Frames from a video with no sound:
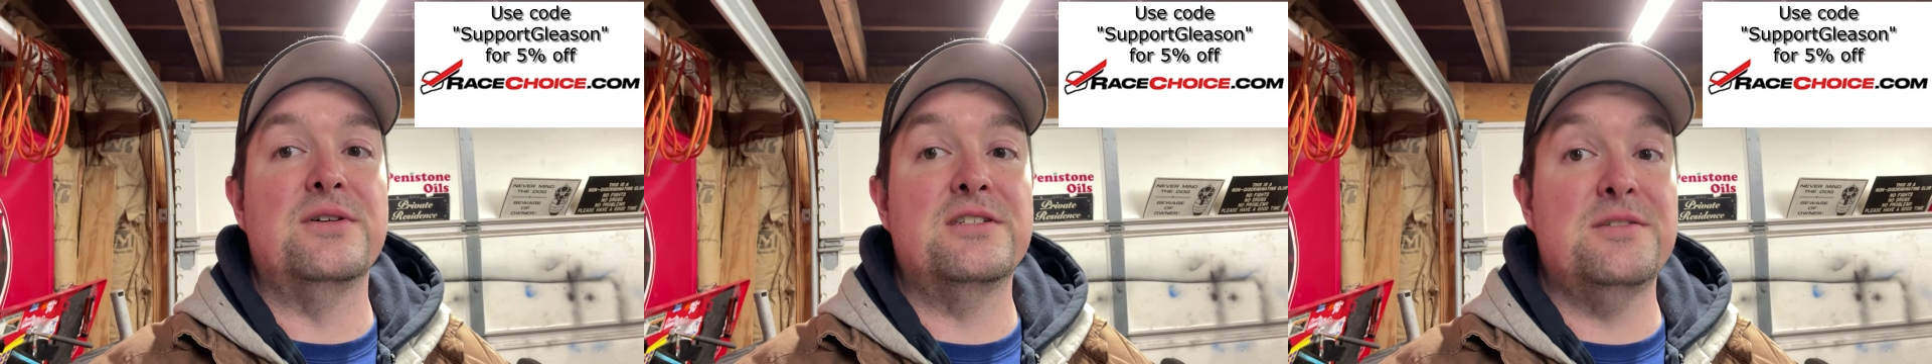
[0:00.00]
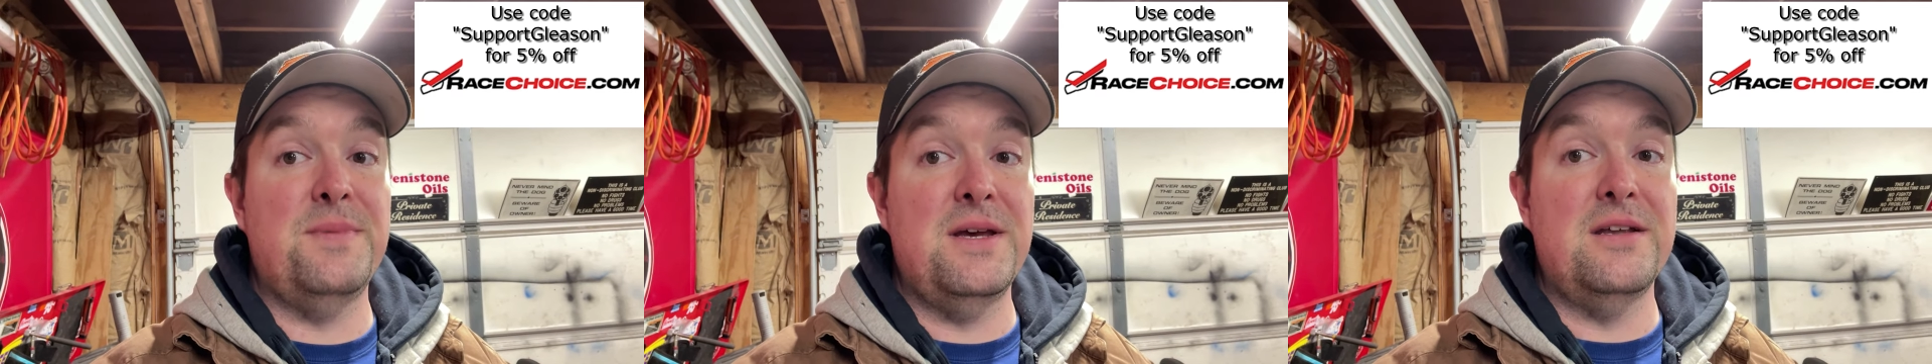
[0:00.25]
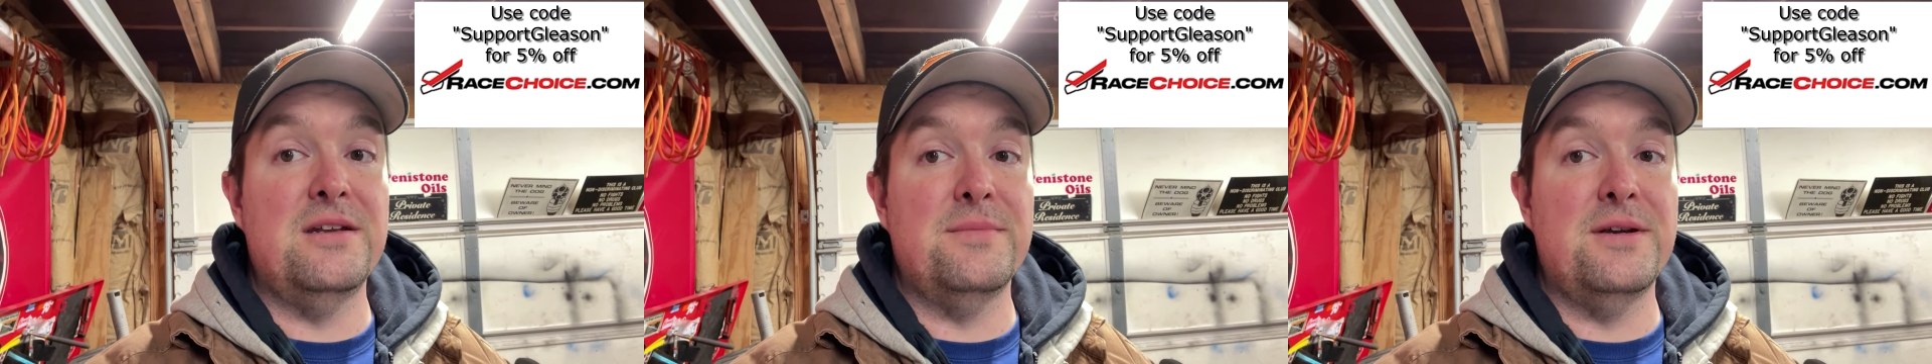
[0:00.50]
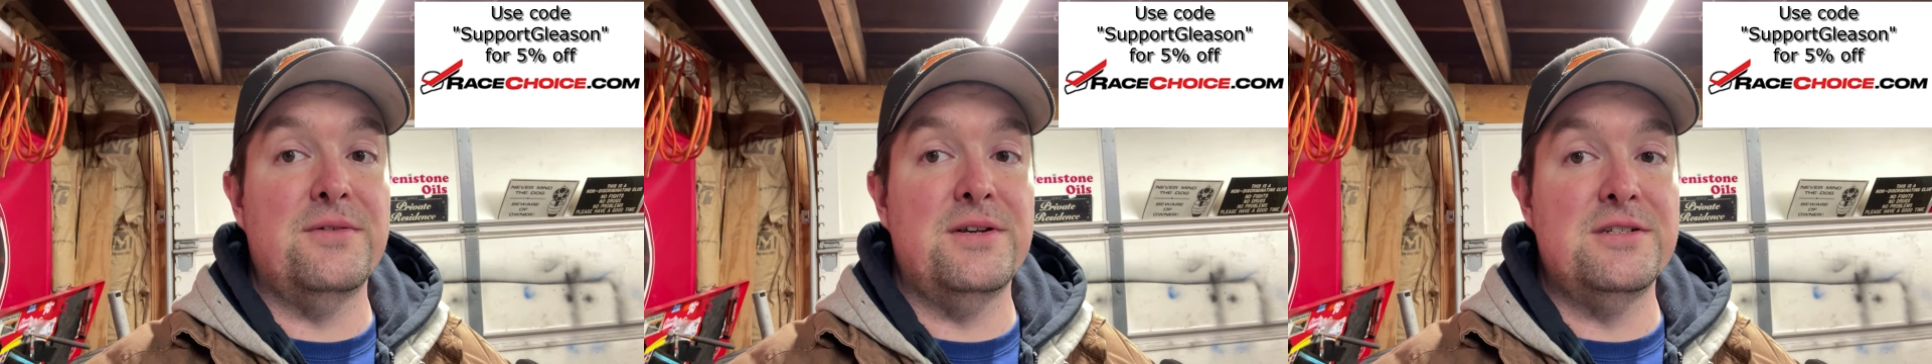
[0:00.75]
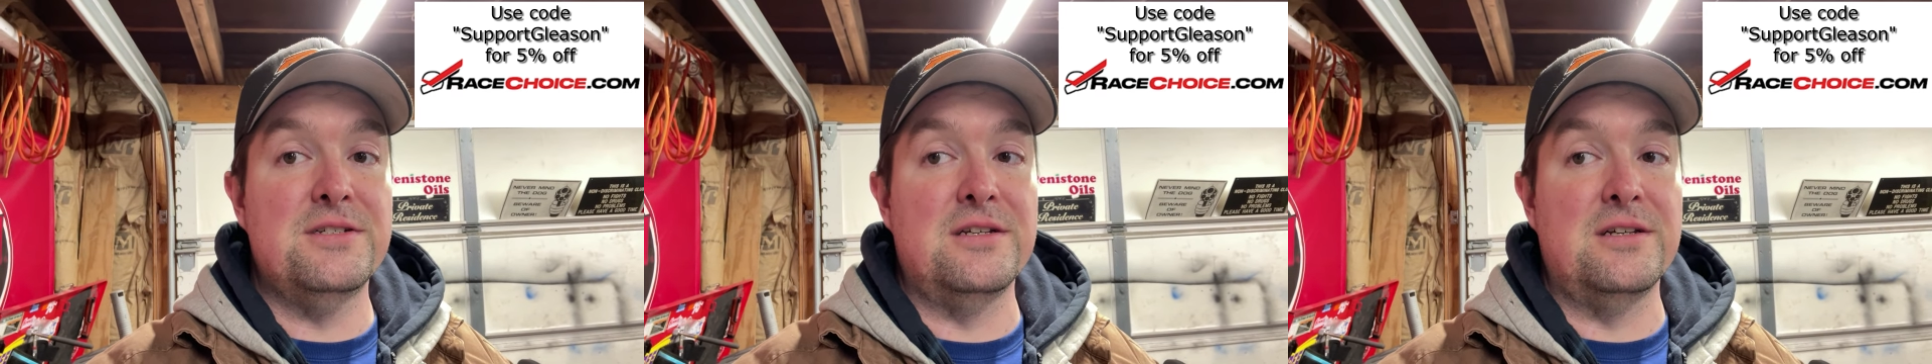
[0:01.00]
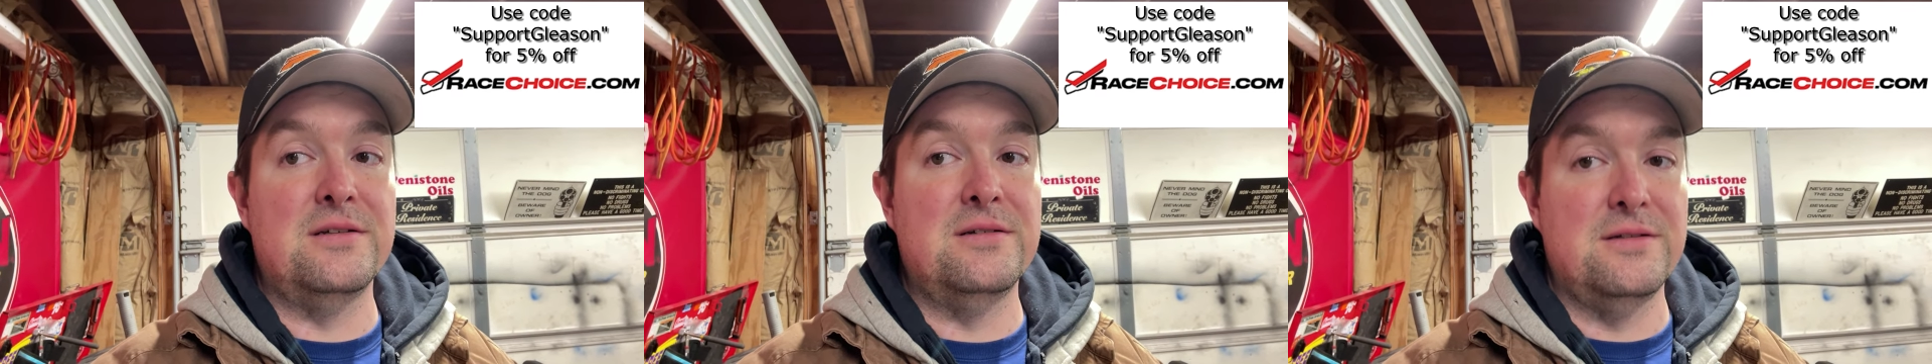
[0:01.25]
expand my
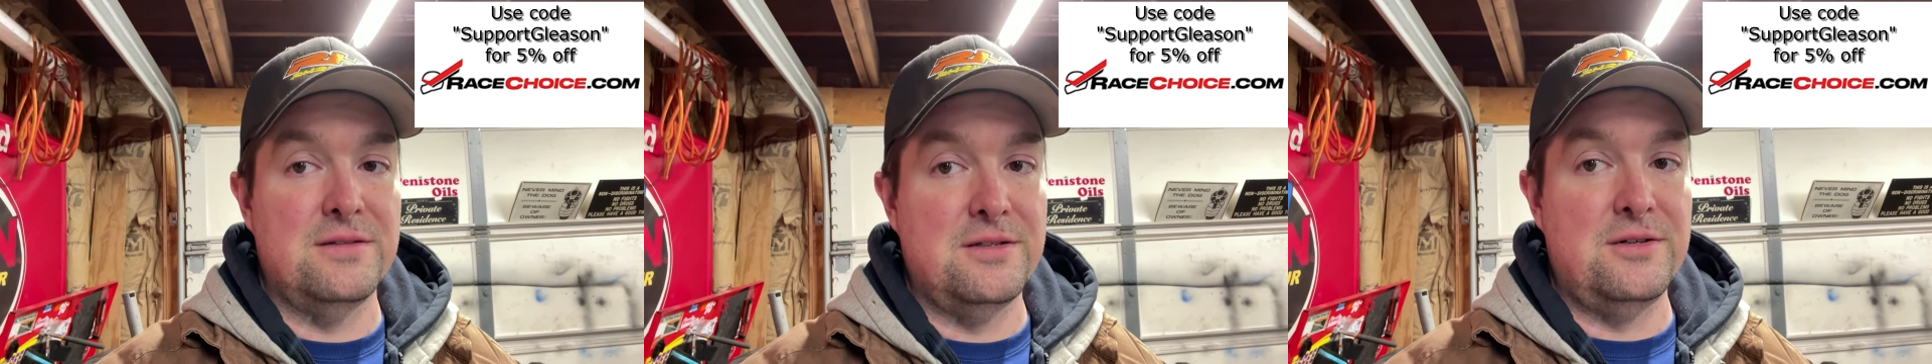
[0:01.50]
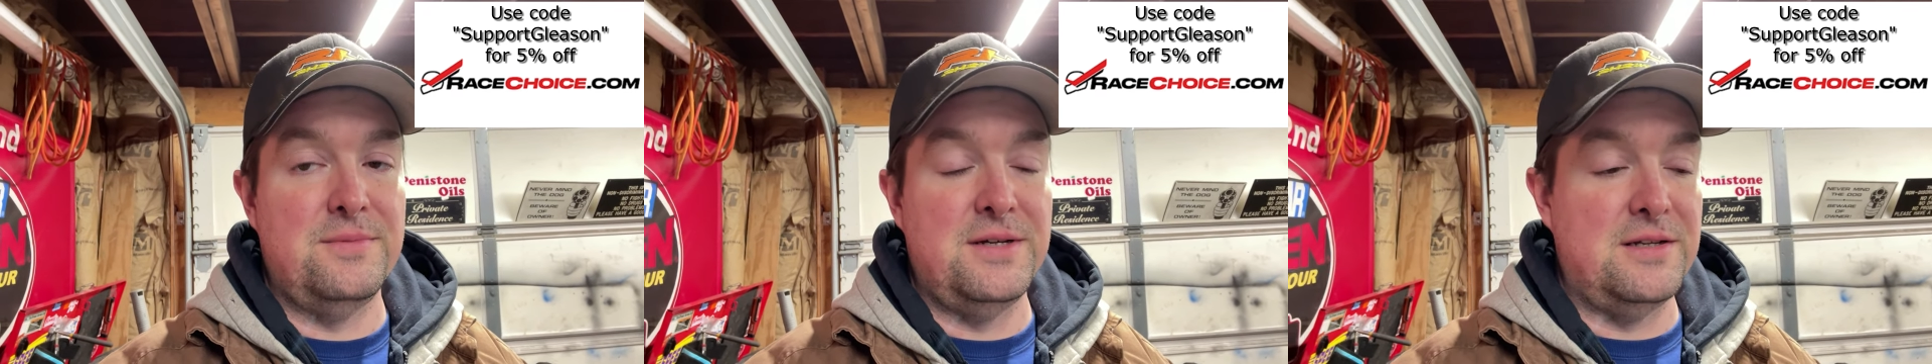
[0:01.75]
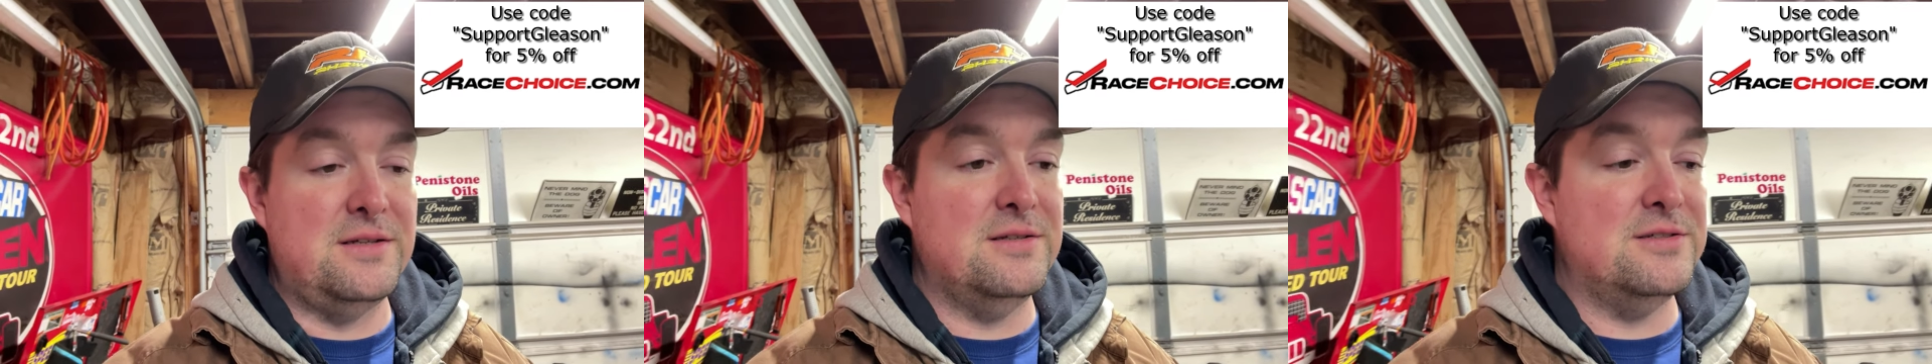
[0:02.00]
racing a little bit.